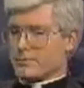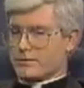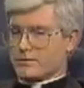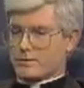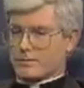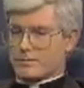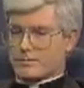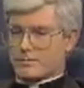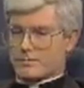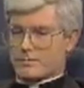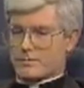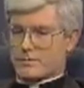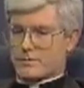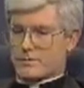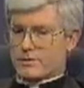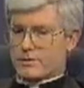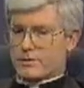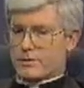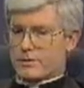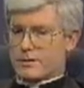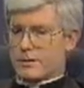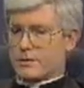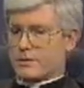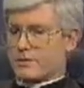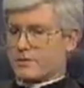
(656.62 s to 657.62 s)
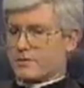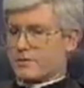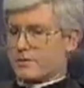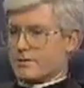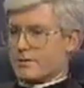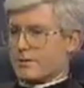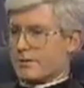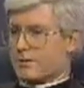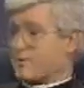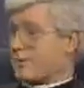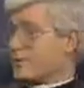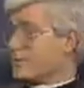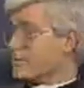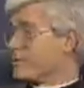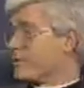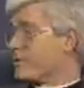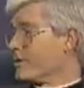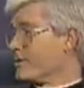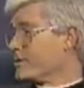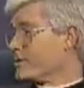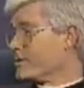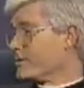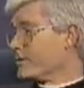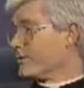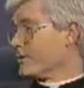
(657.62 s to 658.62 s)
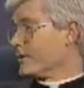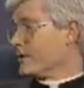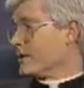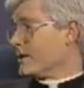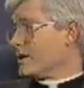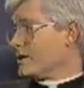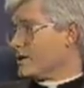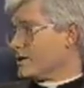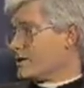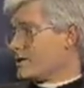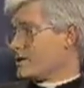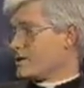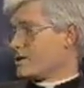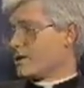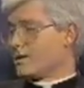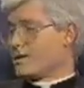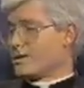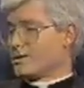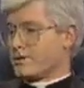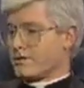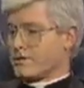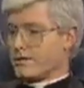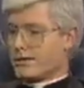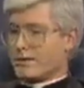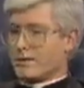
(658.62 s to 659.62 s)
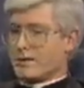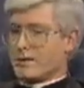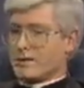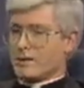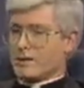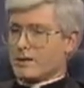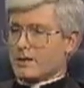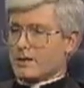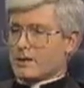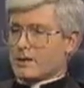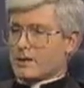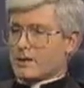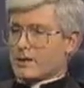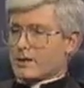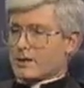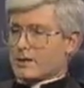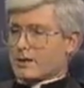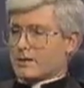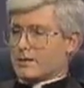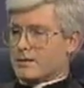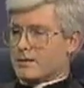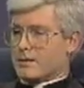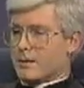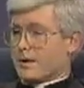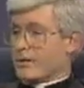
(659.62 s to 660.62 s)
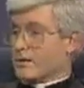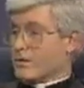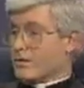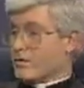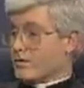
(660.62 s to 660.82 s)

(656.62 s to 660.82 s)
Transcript: uh, who was the, a great priest of the last century, and